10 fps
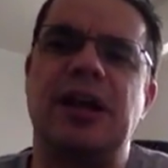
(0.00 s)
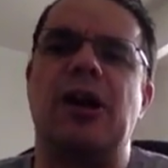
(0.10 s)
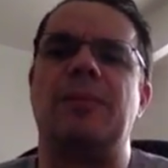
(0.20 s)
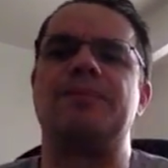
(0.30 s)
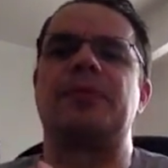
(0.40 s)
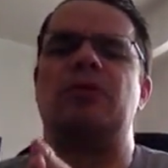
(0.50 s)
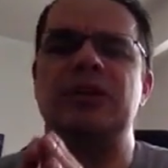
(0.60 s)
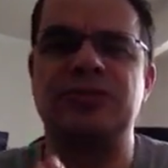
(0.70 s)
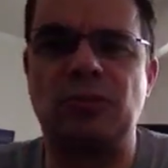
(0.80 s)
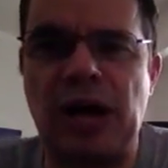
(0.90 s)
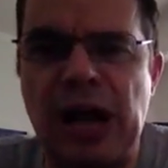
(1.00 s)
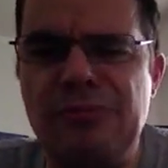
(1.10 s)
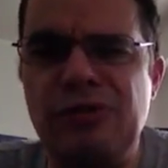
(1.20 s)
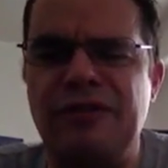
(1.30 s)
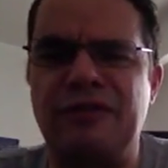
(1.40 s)
Now, the reason why I'm
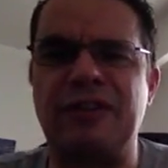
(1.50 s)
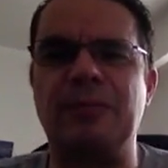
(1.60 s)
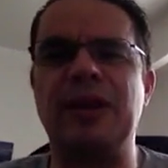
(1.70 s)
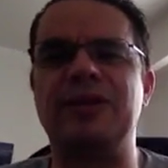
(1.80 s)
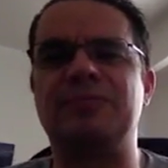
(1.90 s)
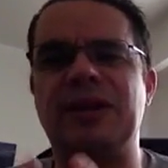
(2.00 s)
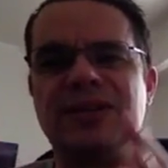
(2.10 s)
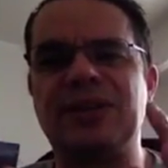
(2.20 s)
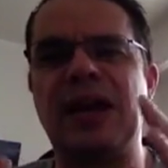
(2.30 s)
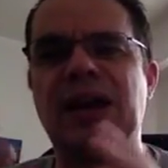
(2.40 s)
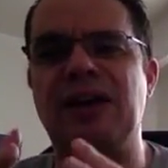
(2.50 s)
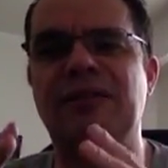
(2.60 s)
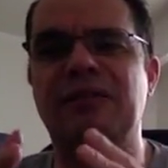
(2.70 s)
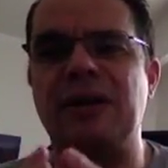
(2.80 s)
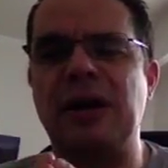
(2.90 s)
moving from it is because I
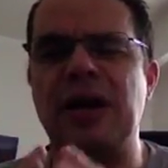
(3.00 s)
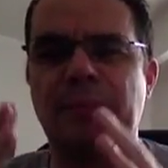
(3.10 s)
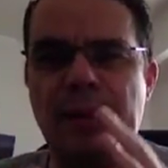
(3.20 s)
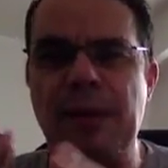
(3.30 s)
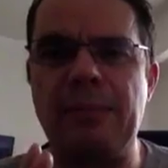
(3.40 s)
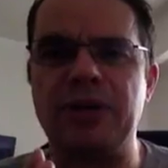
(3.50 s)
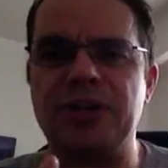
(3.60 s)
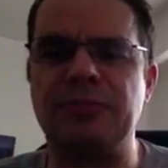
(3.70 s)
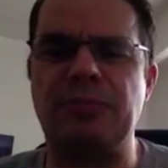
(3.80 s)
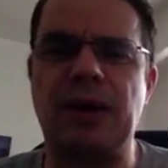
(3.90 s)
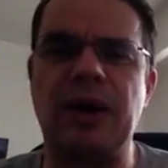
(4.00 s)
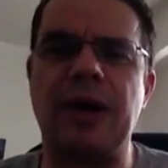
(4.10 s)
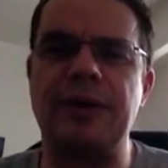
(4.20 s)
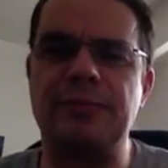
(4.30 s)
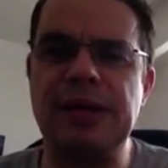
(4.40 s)
have in my membership about
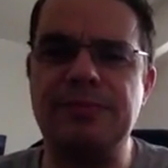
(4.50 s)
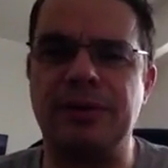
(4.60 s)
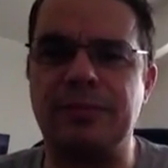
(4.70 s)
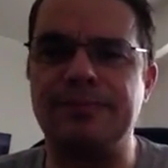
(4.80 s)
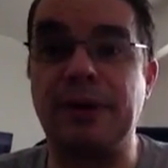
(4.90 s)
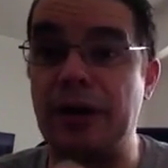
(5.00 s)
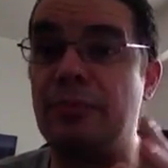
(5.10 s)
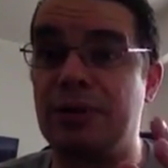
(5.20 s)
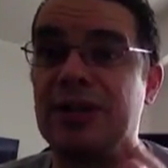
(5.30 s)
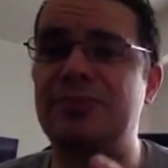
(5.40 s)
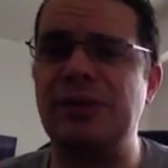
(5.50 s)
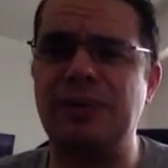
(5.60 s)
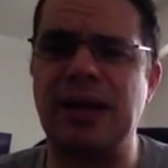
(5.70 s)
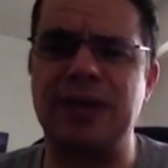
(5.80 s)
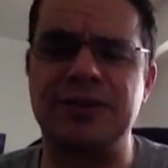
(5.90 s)
100 people, 100 plus
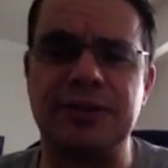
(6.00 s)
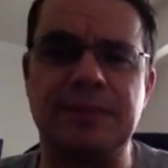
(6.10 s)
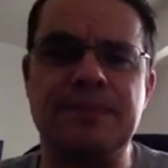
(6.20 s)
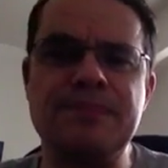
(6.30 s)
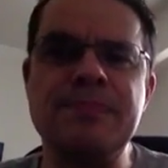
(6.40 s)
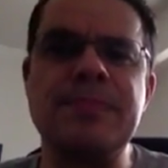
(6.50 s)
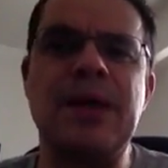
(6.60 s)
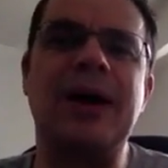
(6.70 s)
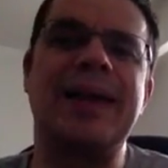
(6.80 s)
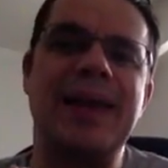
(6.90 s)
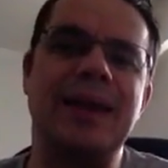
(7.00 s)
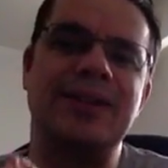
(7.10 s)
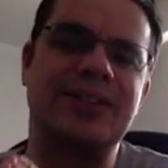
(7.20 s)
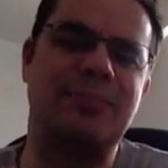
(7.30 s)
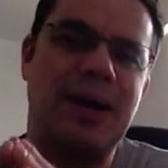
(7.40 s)
people actually. Now, I can't
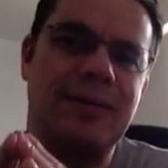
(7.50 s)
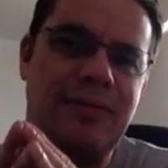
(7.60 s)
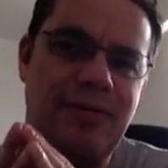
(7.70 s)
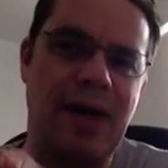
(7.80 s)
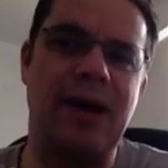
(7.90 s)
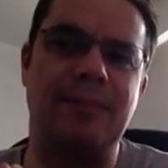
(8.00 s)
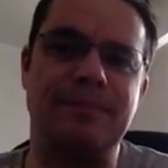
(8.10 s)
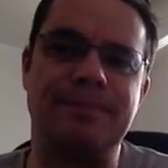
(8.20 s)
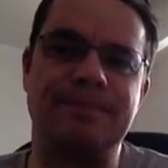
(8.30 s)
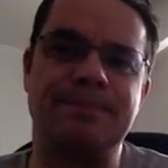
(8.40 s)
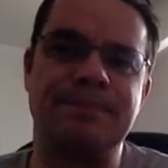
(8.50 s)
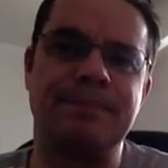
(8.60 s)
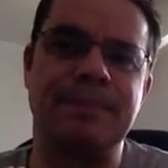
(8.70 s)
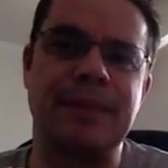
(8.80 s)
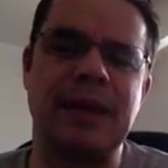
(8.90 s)
expect them
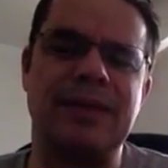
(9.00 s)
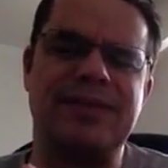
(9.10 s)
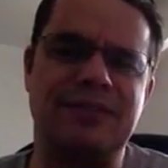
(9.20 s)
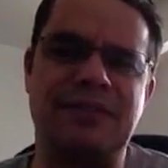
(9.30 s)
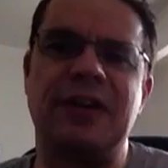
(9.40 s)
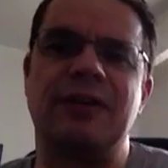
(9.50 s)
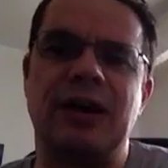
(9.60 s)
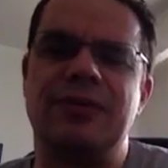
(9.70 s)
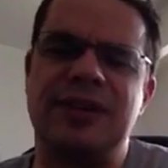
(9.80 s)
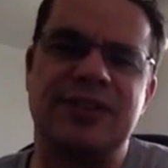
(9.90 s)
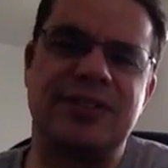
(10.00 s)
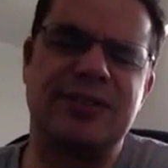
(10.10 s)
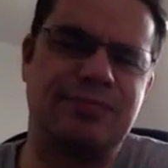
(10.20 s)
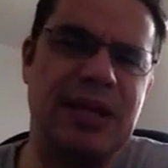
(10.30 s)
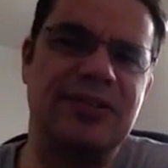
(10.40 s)
to figure out this
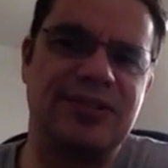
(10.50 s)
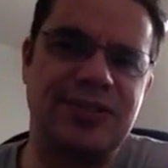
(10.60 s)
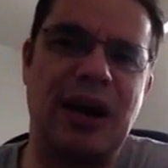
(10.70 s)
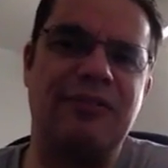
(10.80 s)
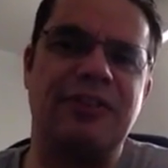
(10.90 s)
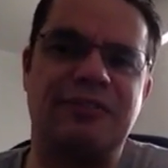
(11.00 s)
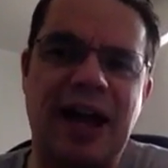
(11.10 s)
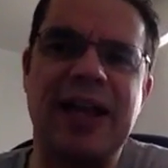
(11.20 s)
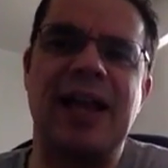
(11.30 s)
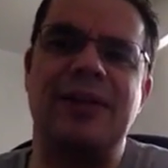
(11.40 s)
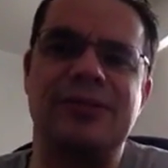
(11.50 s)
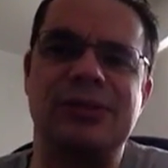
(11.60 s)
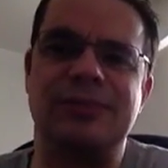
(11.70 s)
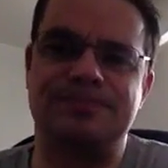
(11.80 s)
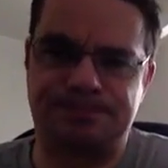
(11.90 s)
piece of software if I can't do it.